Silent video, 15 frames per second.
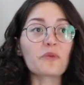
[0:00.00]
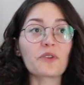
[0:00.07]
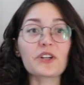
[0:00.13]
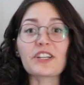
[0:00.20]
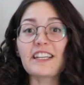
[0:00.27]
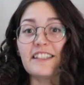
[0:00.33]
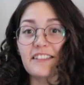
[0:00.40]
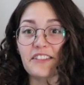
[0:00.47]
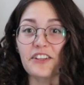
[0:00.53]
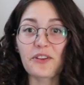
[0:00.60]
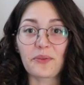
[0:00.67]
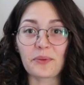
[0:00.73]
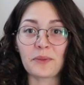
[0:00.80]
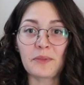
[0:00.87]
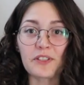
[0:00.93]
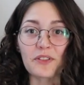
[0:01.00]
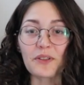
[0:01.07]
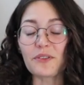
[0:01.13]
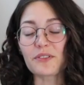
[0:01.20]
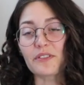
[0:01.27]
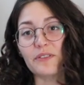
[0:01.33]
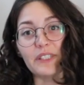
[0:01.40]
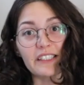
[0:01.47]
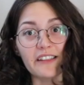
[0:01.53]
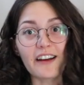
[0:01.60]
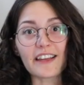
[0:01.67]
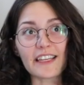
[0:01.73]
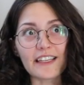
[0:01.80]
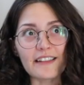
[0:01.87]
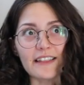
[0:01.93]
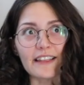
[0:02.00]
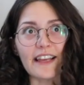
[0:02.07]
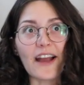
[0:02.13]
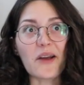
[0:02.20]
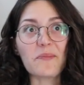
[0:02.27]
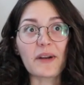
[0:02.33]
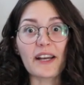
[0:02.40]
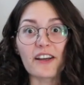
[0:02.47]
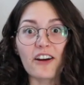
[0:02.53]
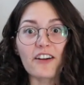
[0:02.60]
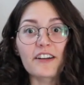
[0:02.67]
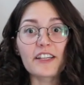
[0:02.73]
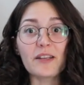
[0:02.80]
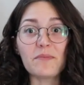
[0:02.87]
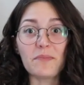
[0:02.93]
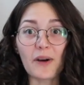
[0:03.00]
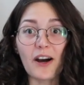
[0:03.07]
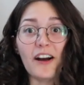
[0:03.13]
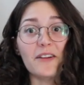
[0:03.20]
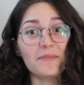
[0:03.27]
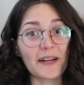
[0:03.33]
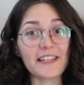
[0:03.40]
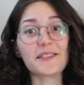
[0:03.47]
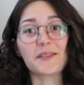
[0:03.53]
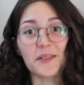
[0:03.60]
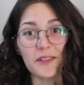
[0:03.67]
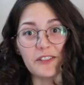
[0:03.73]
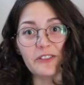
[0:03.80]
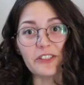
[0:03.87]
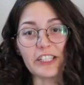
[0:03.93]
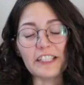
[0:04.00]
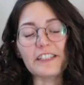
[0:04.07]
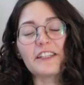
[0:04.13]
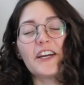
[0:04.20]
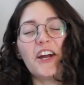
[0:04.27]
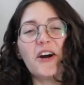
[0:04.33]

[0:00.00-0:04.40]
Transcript: Rook is still three months old, so he's not eating yet, but I already bought my solution,